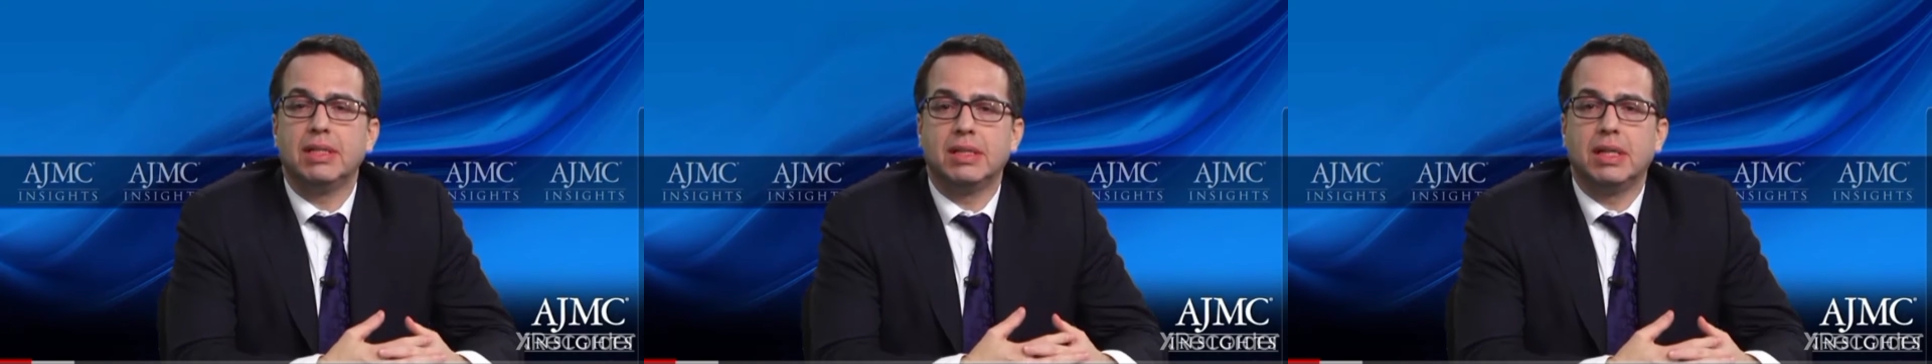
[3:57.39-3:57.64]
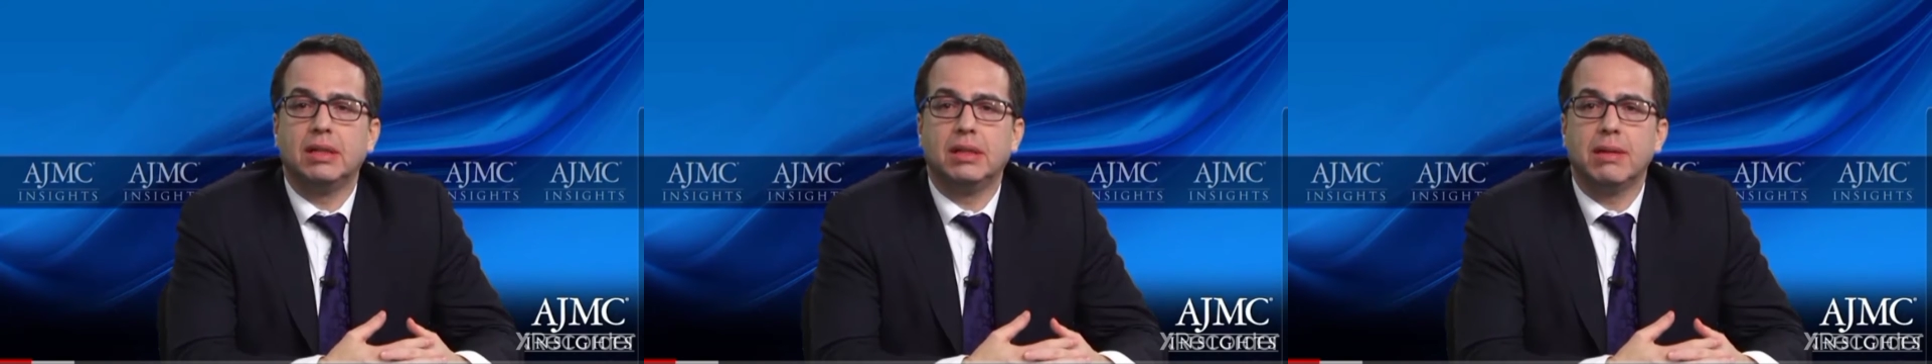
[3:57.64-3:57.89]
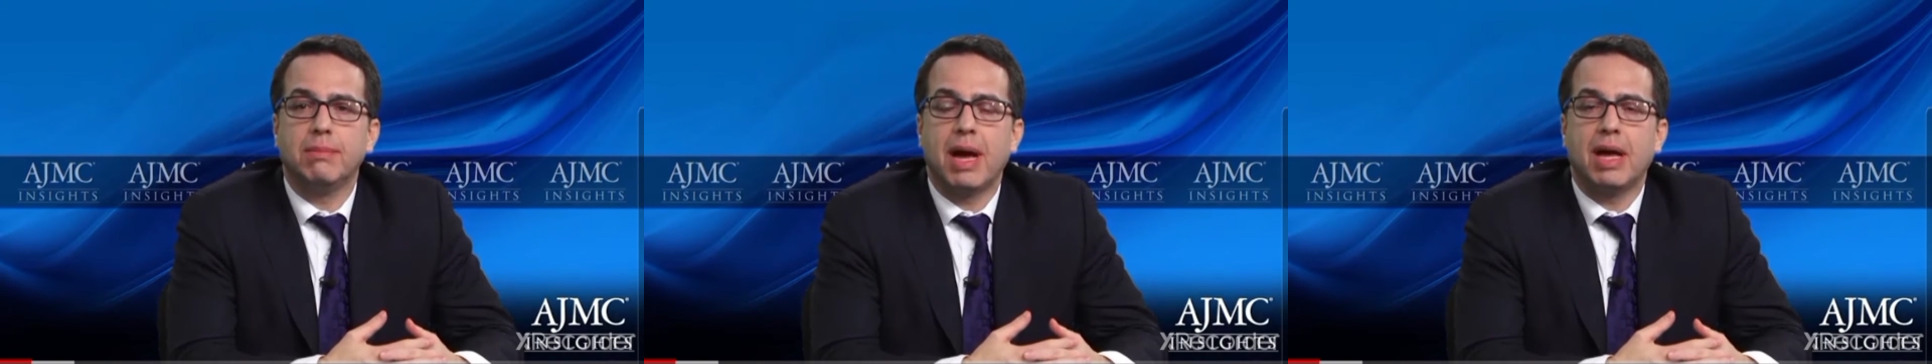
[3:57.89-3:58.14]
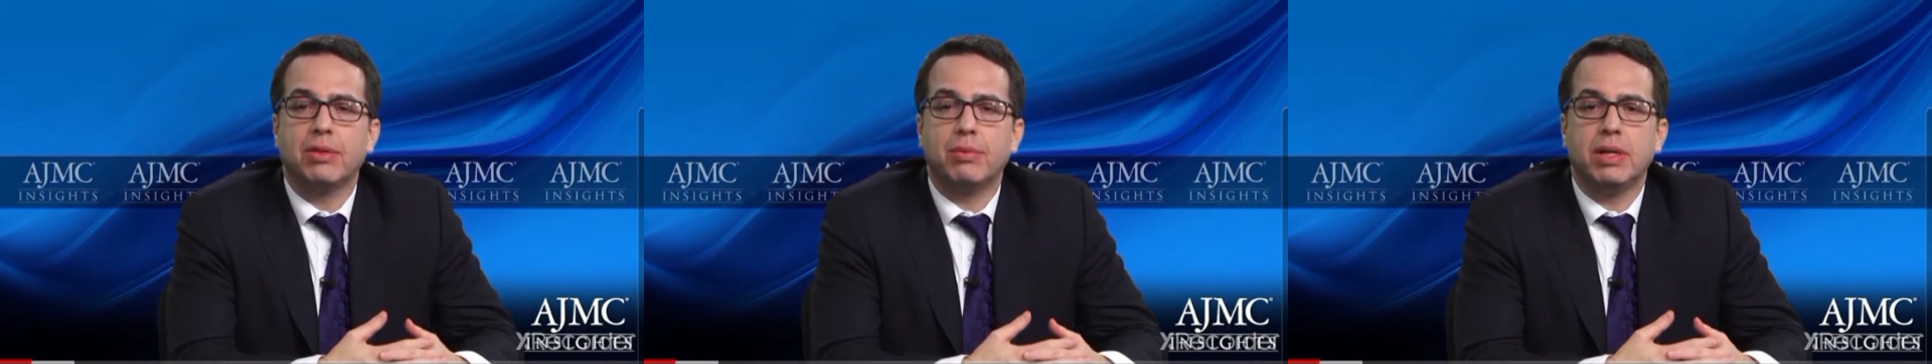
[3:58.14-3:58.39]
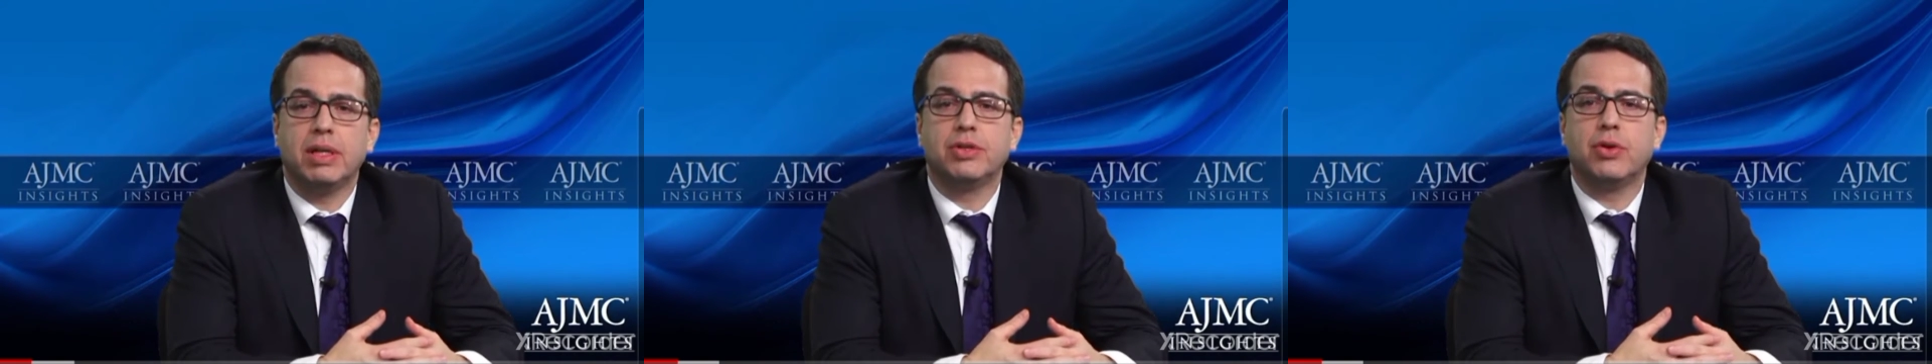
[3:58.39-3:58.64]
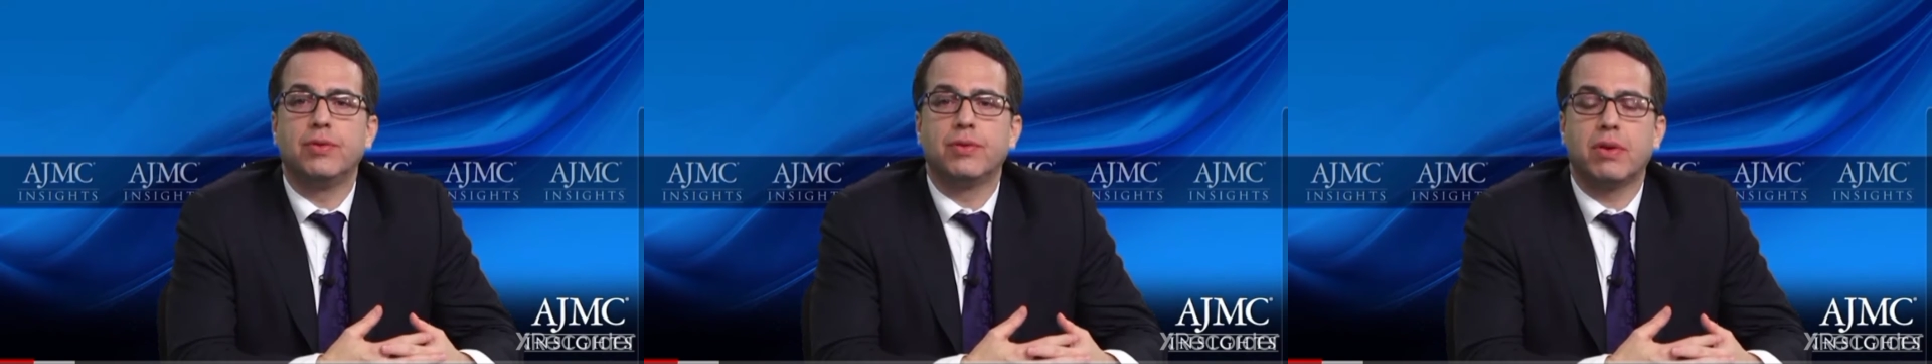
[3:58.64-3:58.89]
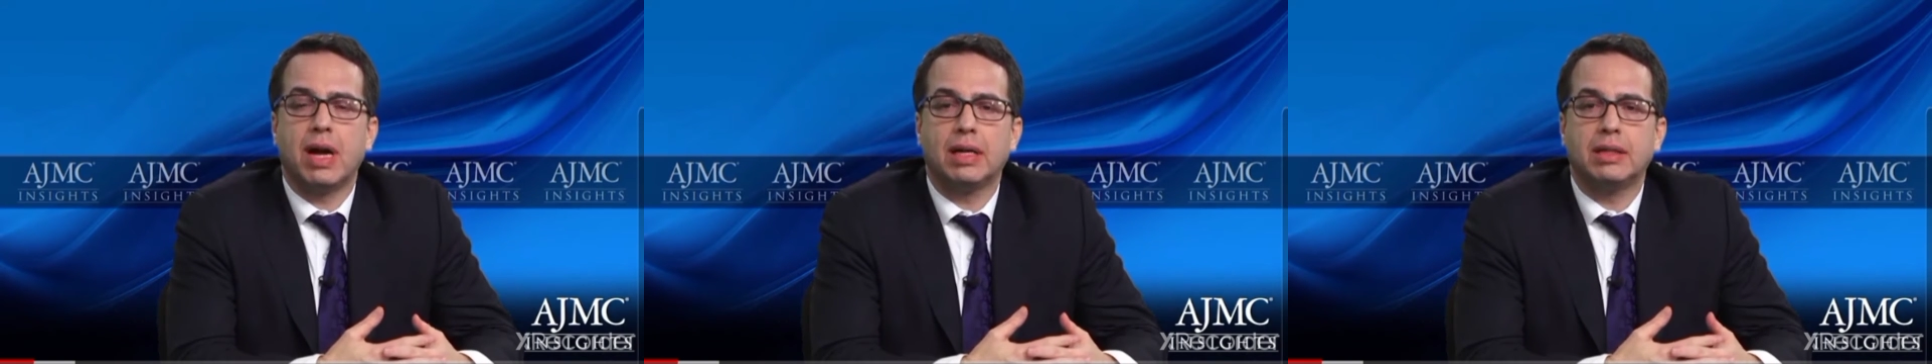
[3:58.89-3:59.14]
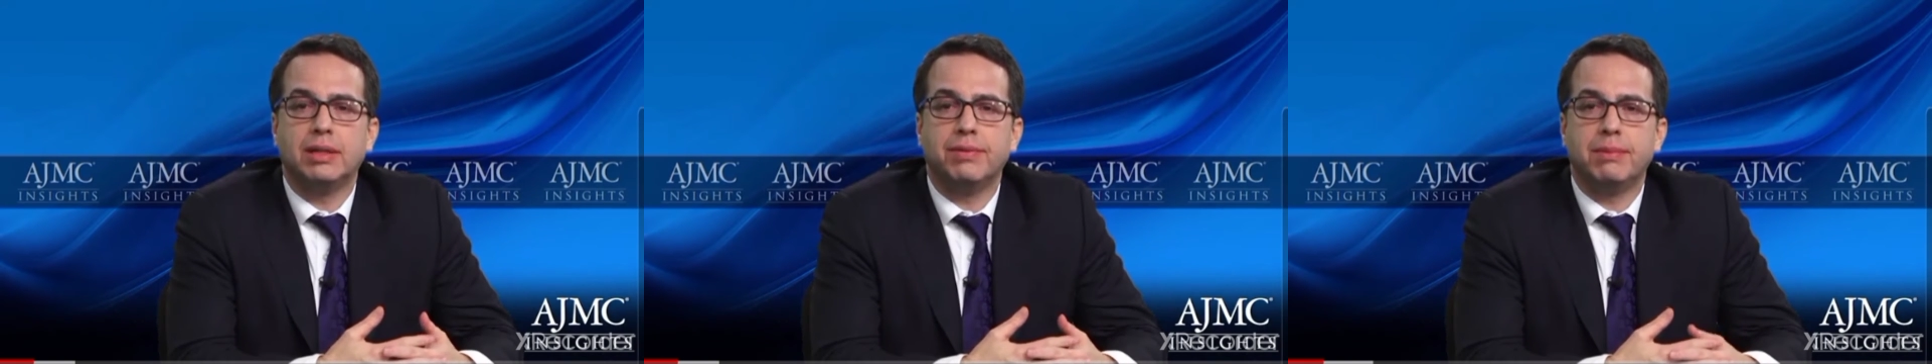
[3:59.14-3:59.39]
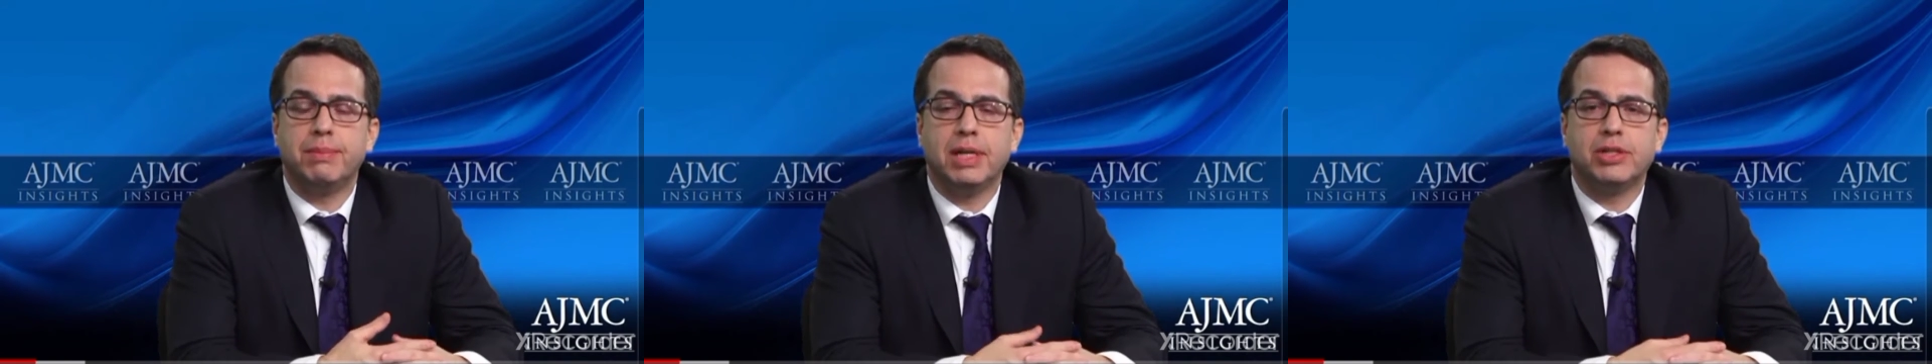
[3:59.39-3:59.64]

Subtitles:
a signaling pathway that's overactive in